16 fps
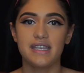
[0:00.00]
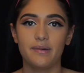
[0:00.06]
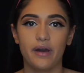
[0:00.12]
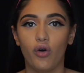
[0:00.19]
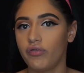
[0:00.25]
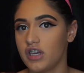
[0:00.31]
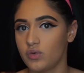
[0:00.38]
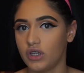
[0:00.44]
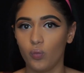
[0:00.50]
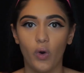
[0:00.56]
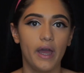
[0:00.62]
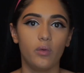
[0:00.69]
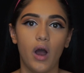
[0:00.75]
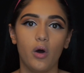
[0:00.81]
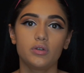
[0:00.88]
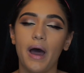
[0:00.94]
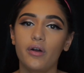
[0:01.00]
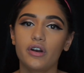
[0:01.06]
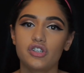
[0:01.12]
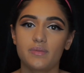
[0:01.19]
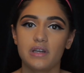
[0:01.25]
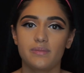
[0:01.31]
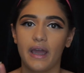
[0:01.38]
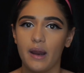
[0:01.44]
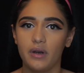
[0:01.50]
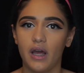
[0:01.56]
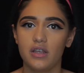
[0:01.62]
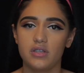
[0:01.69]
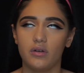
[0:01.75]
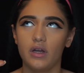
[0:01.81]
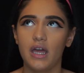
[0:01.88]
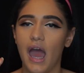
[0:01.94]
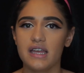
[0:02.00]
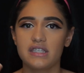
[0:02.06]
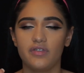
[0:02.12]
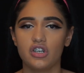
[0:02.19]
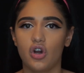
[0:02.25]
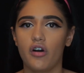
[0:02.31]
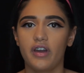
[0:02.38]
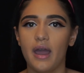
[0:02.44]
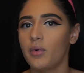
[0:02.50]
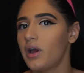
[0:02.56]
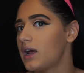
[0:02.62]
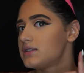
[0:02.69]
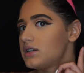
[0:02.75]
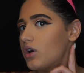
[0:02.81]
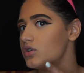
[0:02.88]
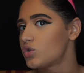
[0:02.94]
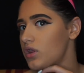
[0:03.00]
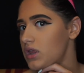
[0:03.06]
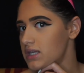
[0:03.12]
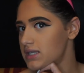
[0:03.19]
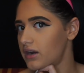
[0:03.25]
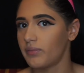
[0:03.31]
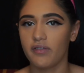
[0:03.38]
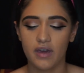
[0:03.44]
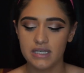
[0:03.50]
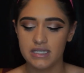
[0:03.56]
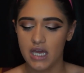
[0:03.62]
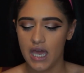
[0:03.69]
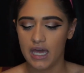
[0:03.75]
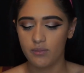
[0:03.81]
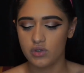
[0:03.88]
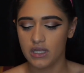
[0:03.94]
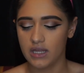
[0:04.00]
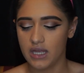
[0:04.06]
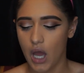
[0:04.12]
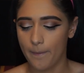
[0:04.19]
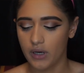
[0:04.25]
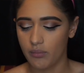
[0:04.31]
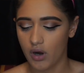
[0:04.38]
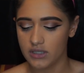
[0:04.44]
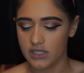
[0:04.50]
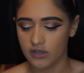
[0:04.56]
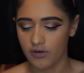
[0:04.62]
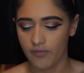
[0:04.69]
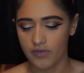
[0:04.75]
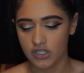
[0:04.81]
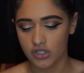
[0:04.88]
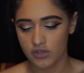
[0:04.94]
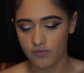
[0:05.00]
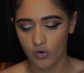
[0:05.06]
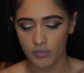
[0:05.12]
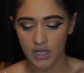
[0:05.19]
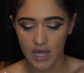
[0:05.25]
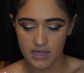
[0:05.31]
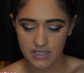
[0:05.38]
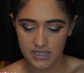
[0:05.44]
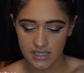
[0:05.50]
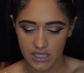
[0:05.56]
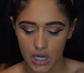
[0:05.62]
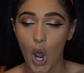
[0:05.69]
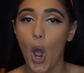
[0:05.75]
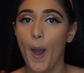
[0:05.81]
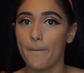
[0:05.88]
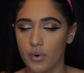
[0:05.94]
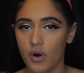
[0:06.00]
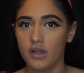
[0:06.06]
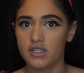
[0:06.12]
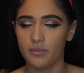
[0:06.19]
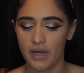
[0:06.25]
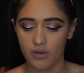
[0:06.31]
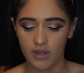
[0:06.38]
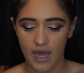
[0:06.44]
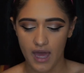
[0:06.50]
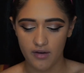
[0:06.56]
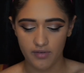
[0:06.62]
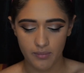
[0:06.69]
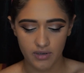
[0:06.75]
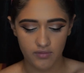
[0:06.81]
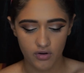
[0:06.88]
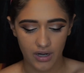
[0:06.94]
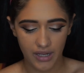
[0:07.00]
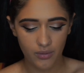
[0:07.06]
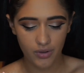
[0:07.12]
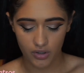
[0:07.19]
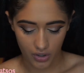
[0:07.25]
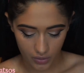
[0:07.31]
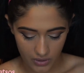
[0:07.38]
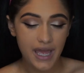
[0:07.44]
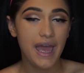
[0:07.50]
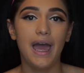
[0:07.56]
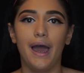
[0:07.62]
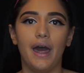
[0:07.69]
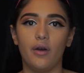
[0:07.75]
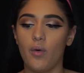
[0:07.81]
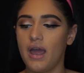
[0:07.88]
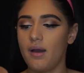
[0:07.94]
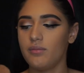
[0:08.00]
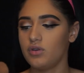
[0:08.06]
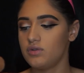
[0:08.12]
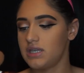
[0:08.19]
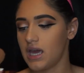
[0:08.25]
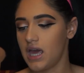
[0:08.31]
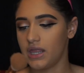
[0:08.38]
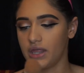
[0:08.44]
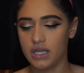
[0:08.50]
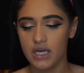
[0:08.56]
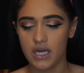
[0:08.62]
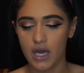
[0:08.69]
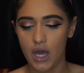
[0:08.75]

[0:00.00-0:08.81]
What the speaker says: And my camera did end up dying on me, so I had to set my whole face off camera with the Wet n Wild powder, and then I'm just contouring with this Morphe brush.